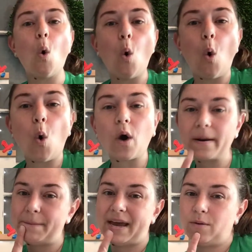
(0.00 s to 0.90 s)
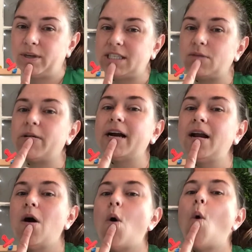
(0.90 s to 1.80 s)
orbit. What's the word?
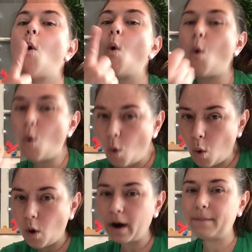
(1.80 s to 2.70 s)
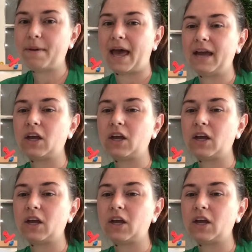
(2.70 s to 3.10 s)
Orbit.